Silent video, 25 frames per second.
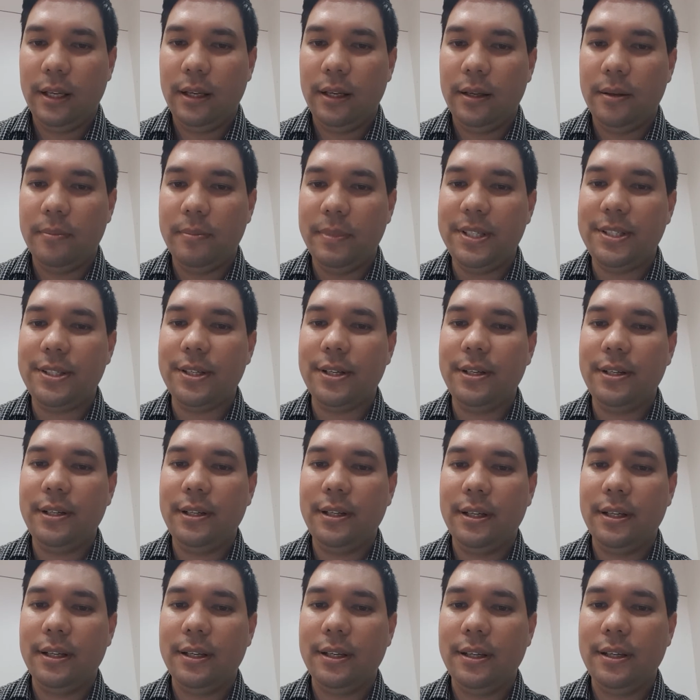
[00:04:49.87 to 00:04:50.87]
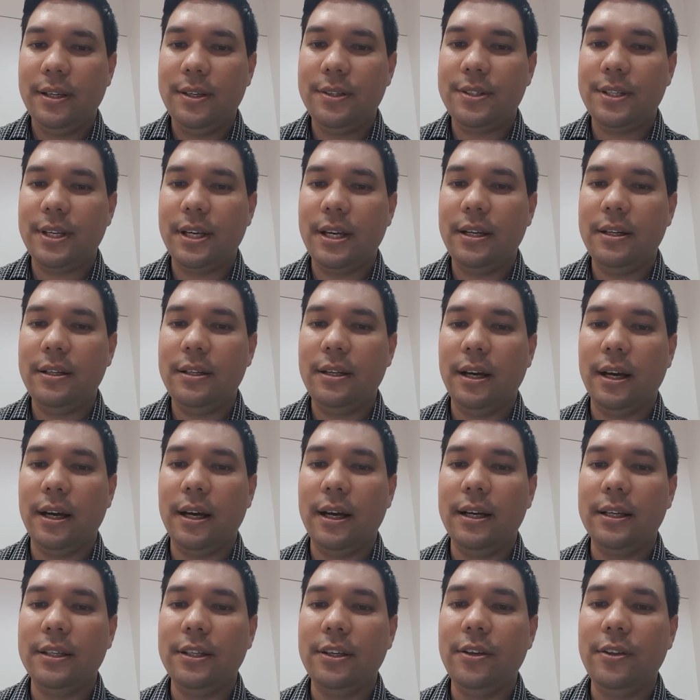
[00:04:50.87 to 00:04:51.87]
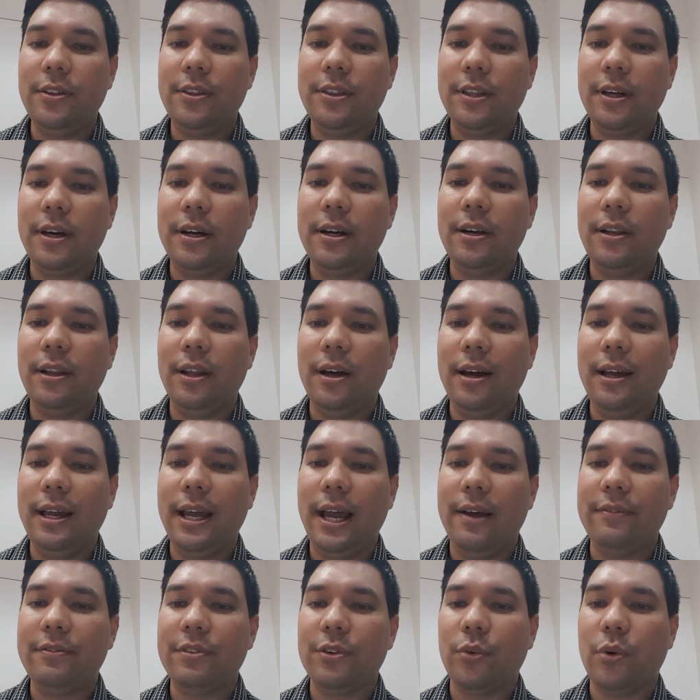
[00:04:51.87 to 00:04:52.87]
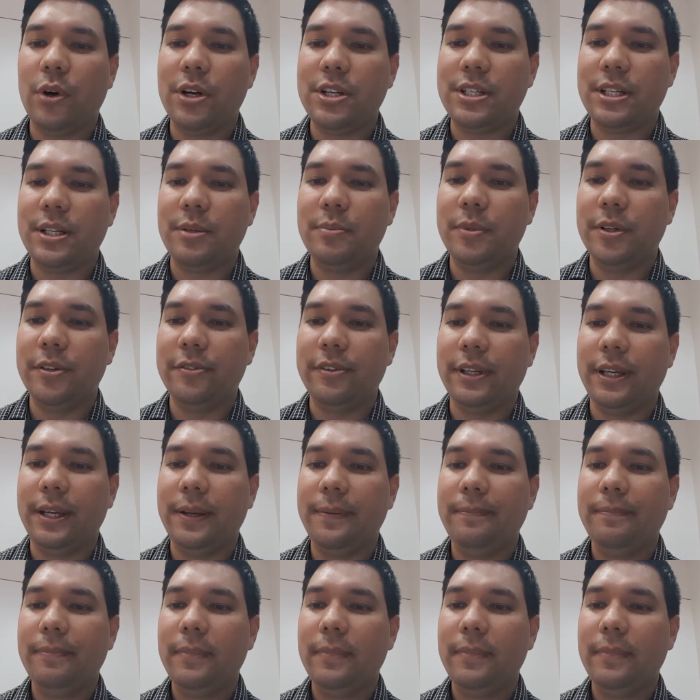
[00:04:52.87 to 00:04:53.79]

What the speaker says: Misan, you said you thought a lot after watching movie.